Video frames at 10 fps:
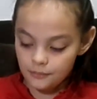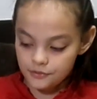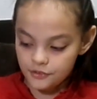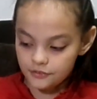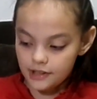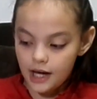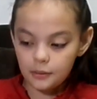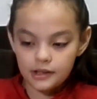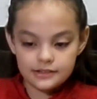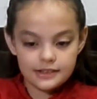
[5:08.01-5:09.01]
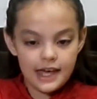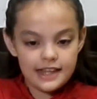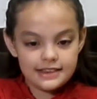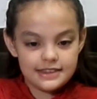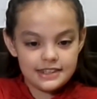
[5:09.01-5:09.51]
So now it's
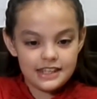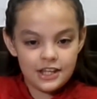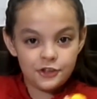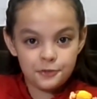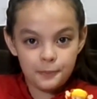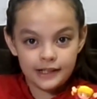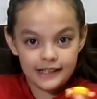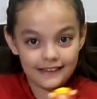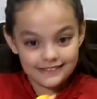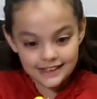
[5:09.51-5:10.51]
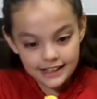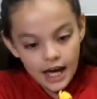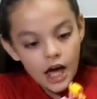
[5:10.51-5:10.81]
Hetty is spaghetti.